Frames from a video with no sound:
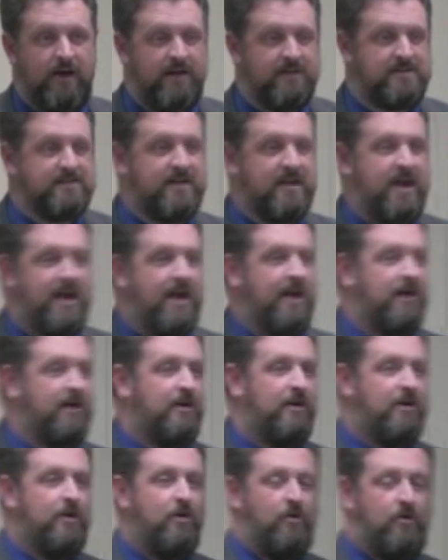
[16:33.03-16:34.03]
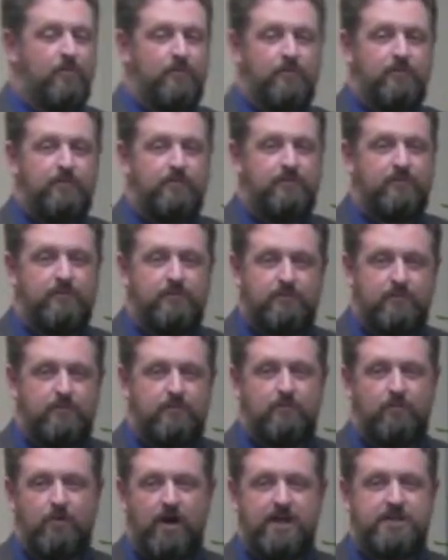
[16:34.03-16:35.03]
and saying, you know,
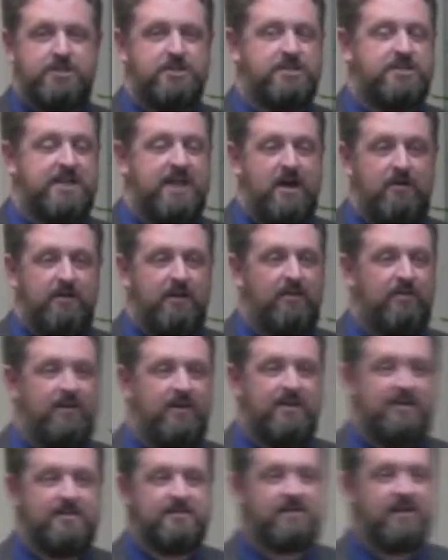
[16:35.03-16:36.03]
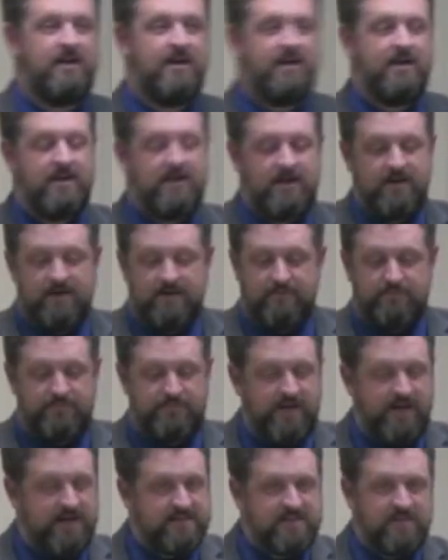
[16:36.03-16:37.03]
righteous sounding things,
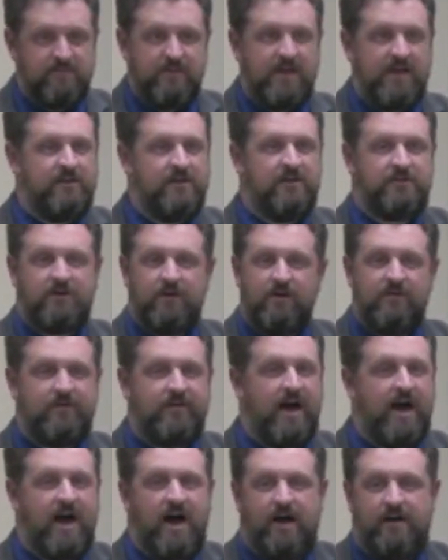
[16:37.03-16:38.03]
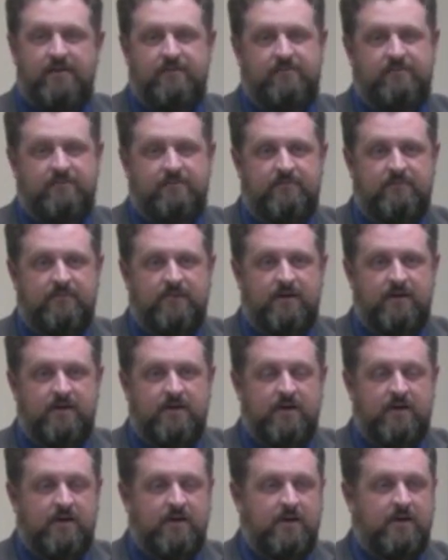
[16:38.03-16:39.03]
doesn't mean that they're of God. Yeah.
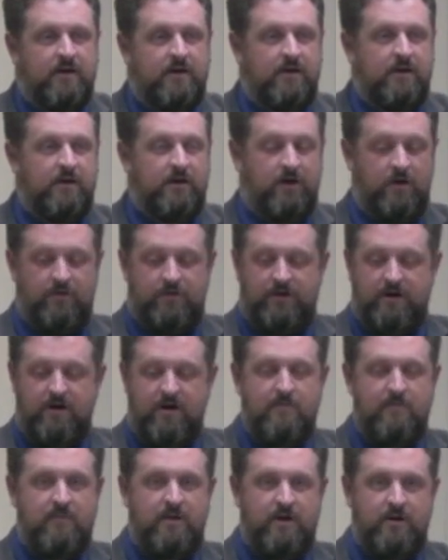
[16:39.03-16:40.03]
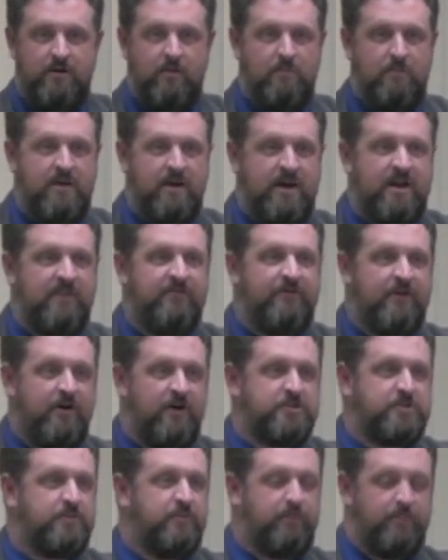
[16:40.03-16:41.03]
You know, there are, you know, many
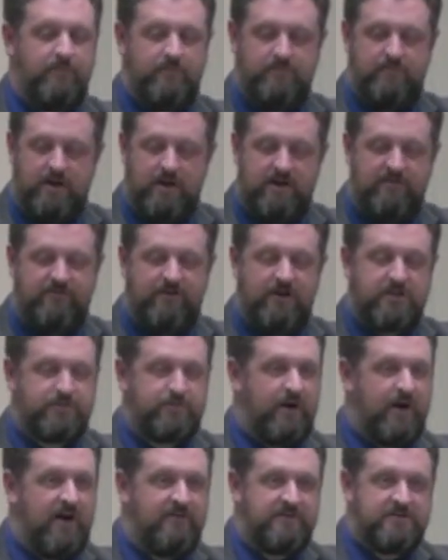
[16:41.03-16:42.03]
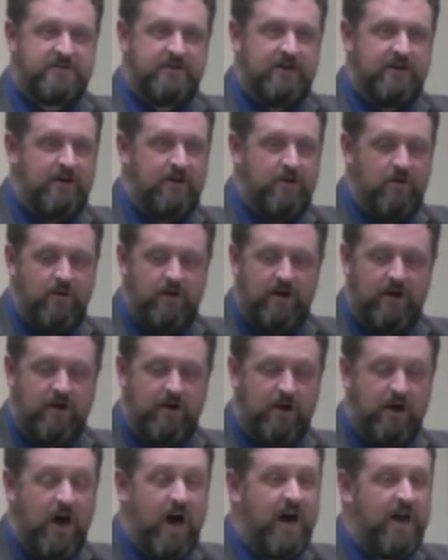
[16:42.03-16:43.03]
false, many false prophets are, you know, are,
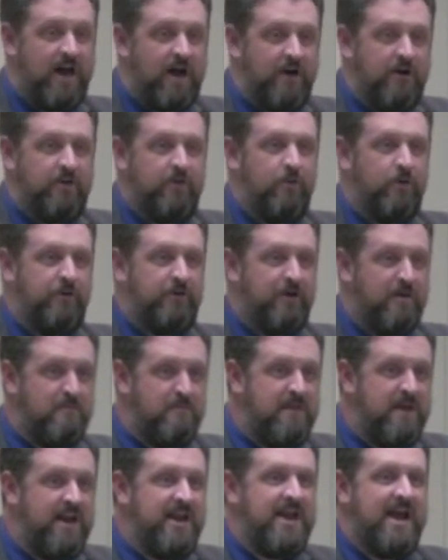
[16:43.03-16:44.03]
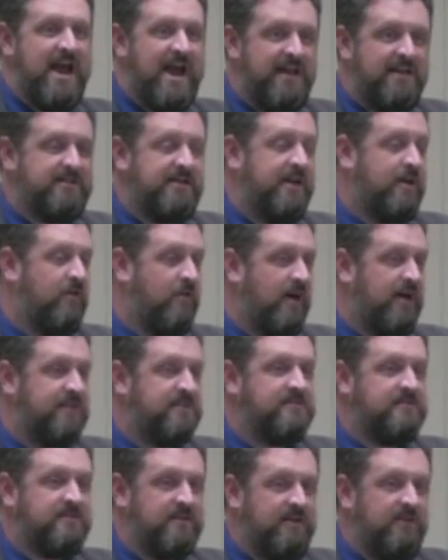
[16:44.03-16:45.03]
are gone out into the world. There are many
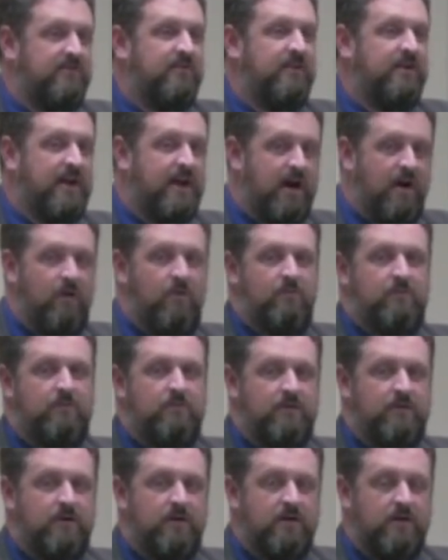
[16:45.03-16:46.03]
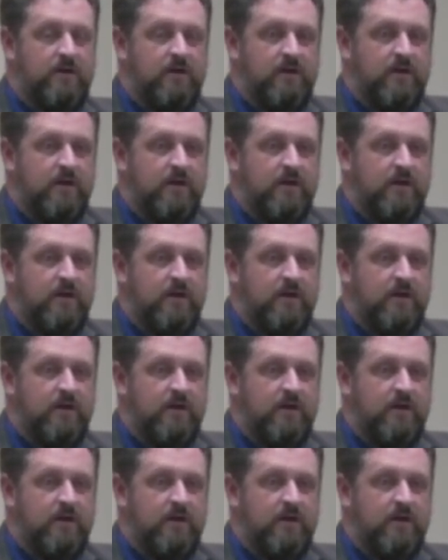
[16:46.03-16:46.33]
antichrists even now. That's right.